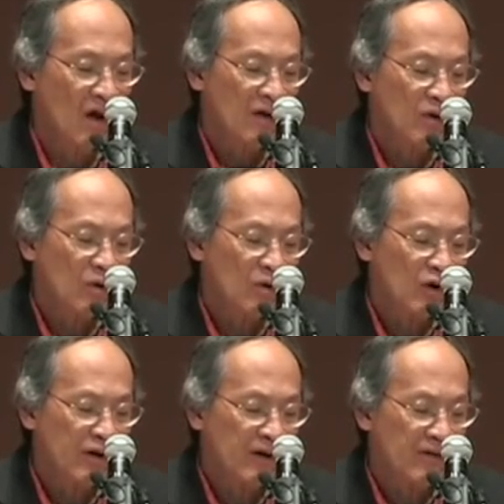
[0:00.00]
You
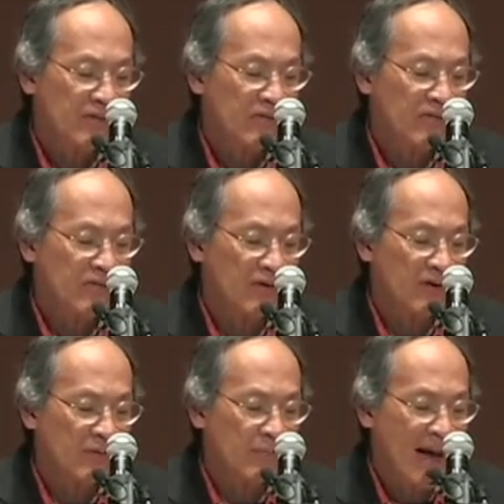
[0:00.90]
look at the
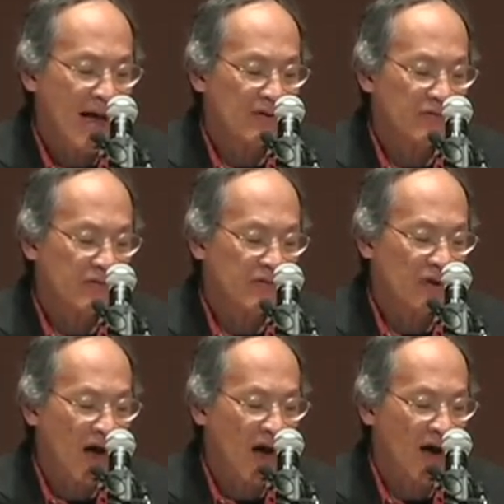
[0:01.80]
sea bass's
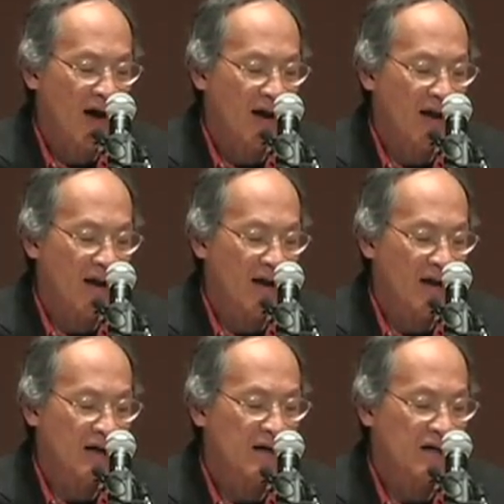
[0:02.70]
eye,
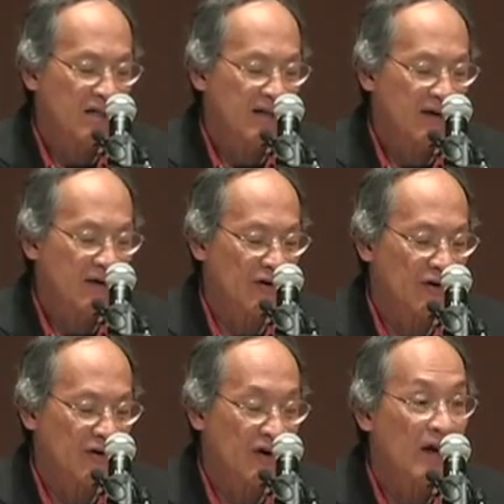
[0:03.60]

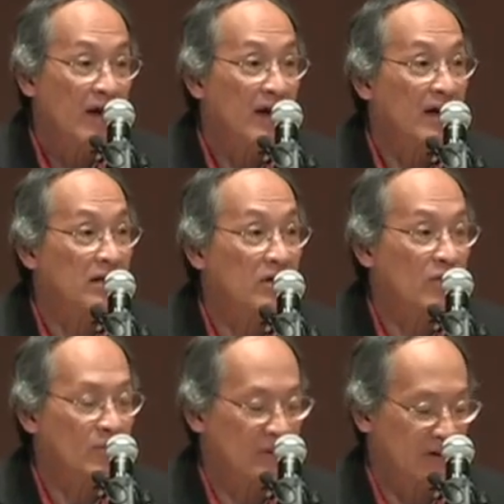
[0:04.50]
clear and
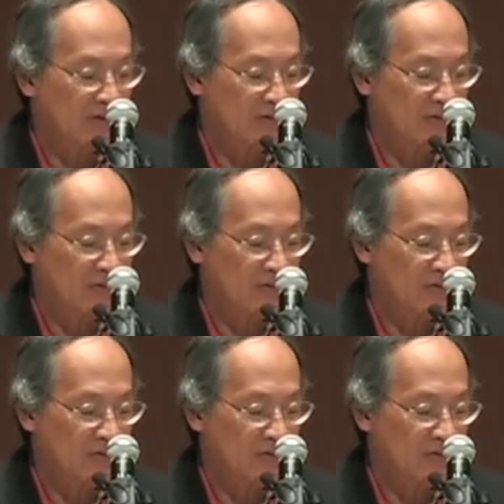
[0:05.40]
luminous.